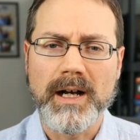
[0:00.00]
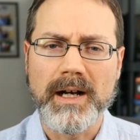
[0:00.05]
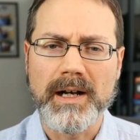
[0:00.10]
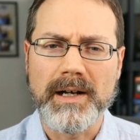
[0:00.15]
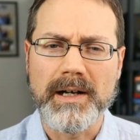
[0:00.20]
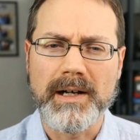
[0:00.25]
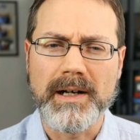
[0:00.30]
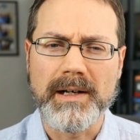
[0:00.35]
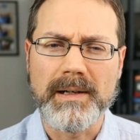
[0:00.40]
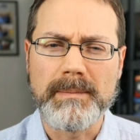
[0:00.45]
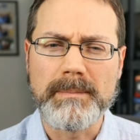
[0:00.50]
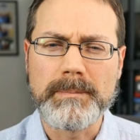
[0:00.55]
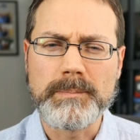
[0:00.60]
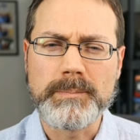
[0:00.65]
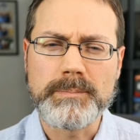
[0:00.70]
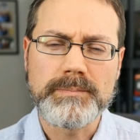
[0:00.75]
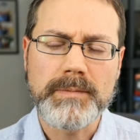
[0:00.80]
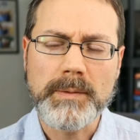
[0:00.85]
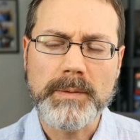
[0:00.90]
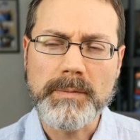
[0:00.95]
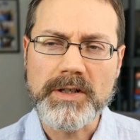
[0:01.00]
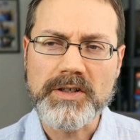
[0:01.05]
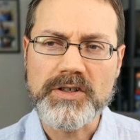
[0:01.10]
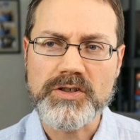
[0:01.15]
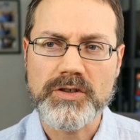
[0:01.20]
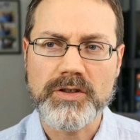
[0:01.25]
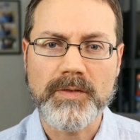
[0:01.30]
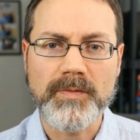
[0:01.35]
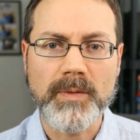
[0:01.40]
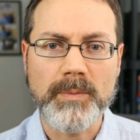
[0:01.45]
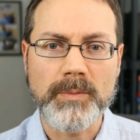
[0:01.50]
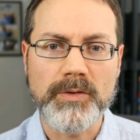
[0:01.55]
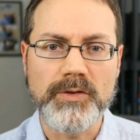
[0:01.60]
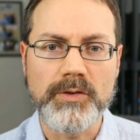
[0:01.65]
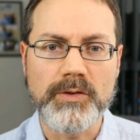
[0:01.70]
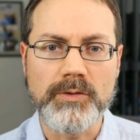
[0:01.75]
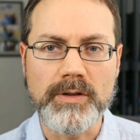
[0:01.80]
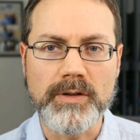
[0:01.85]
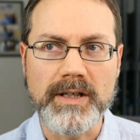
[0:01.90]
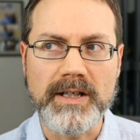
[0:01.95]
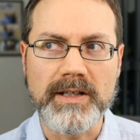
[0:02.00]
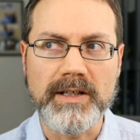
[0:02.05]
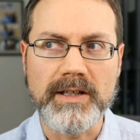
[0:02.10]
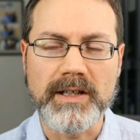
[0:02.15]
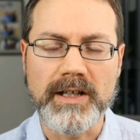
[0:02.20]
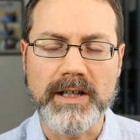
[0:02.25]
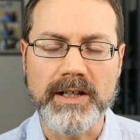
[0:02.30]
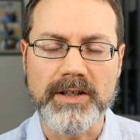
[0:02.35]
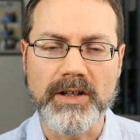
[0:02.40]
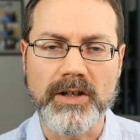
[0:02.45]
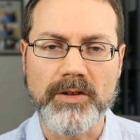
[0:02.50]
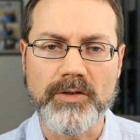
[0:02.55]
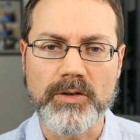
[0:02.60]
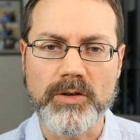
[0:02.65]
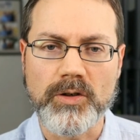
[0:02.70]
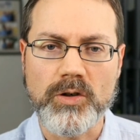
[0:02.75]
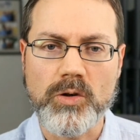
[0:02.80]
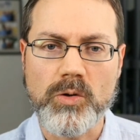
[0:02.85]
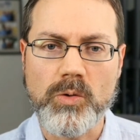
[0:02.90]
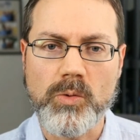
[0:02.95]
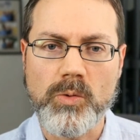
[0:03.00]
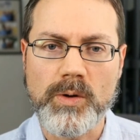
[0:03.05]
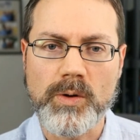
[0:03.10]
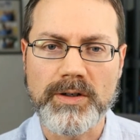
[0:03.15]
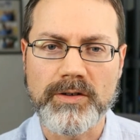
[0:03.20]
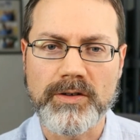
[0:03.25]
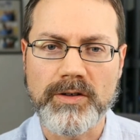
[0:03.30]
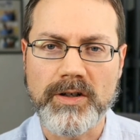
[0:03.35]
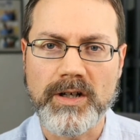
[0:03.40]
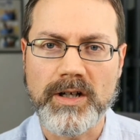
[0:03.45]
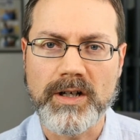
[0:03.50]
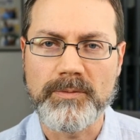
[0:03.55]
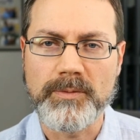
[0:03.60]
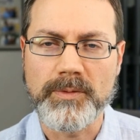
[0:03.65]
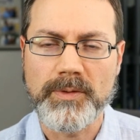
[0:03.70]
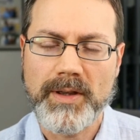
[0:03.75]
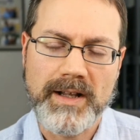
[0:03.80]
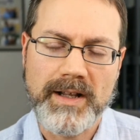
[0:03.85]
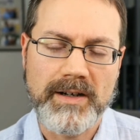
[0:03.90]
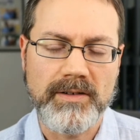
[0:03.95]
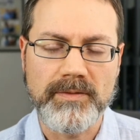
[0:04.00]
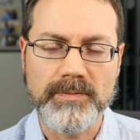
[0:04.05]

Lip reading: I'm not sure if I'm going to do another coin or not without.